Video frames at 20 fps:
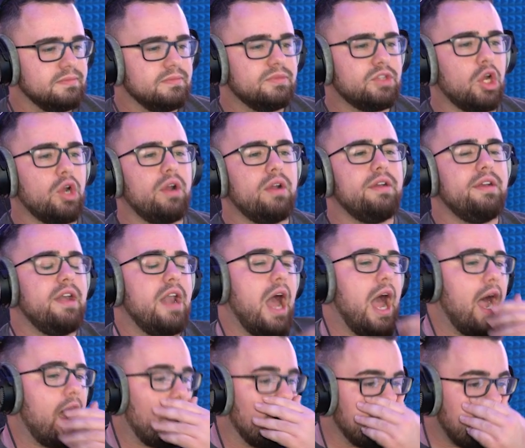They're
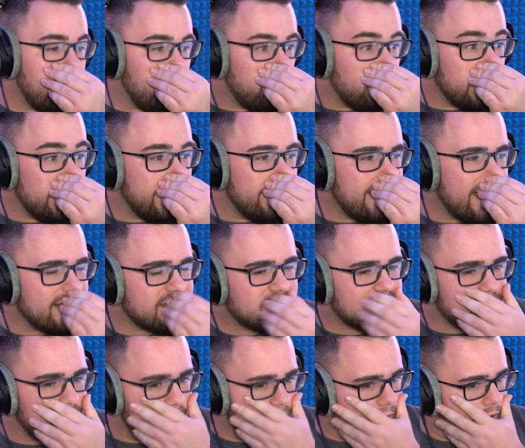not. Are they really that
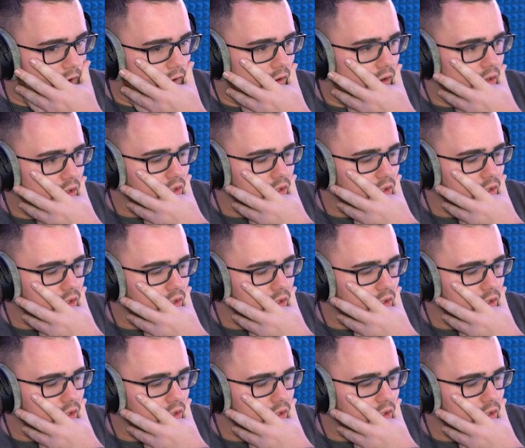small?